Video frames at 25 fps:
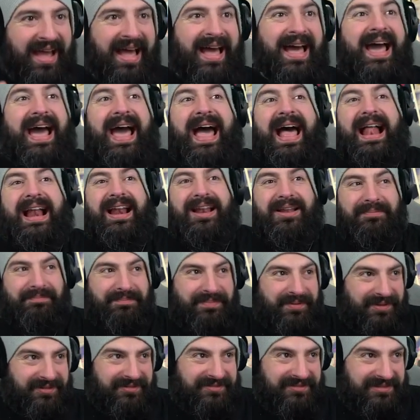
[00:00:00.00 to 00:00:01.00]

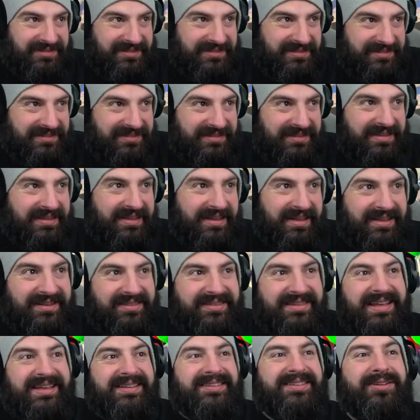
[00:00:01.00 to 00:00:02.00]
Help!
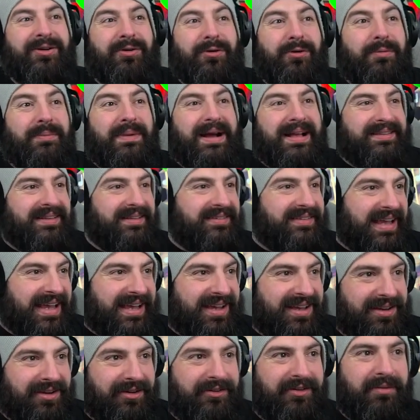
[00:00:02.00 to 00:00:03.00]
These humans are
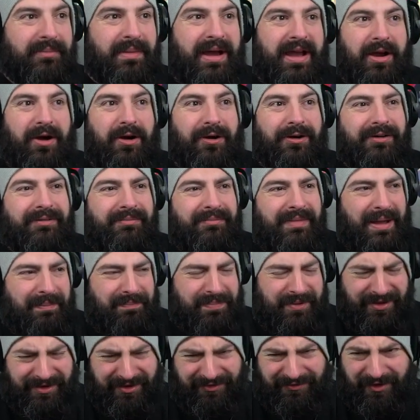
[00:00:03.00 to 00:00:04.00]
taking over my home, my
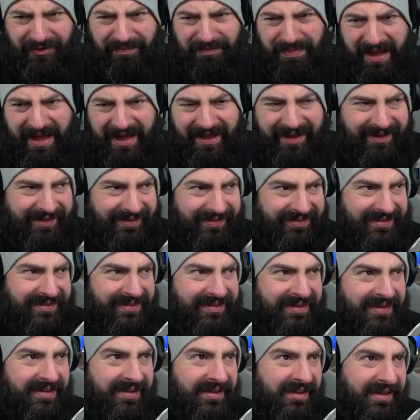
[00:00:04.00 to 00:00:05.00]
beautiful park.
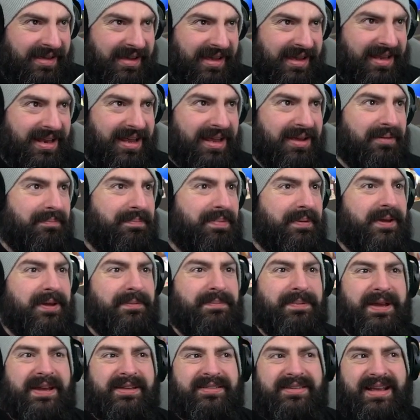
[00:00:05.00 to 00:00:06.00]
It
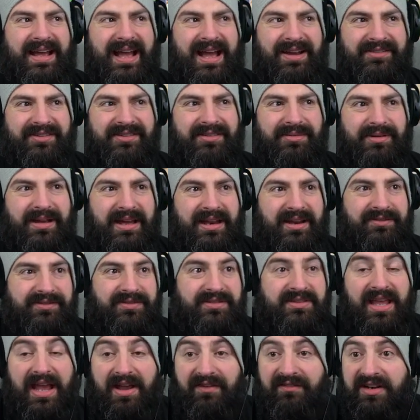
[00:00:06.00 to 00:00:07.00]
appears they're having some kind
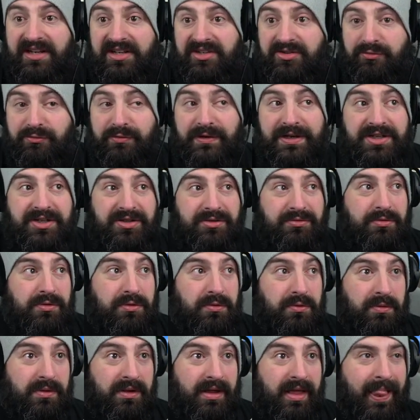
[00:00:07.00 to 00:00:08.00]
of devilish
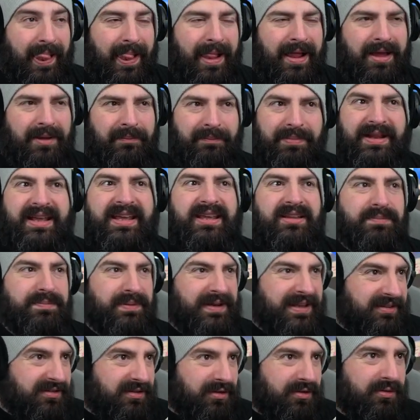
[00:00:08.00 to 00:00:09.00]
ritual. Please,
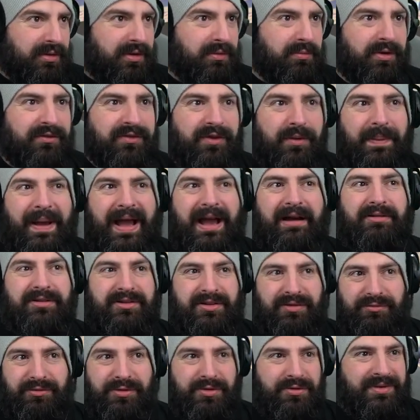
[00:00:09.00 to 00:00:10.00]
please do it with your power
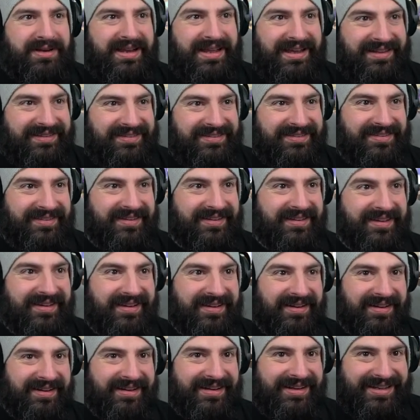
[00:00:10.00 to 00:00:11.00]
to ruin it.
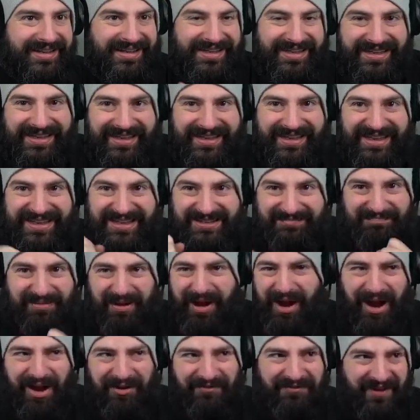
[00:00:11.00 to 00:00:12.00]

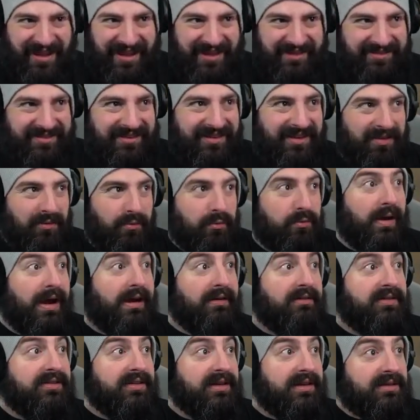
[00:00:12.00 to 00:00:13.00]
Perfect.
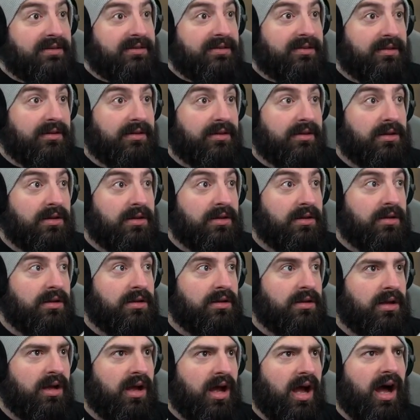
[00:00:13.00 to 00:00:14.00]
Where is it?
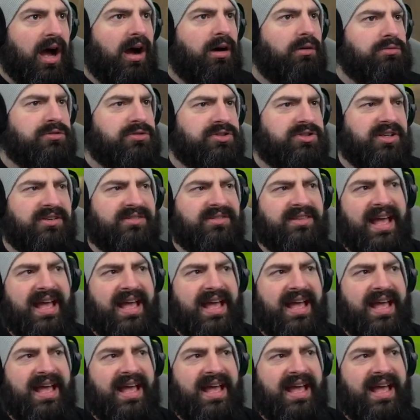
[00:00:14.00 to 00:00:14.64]
Oh, just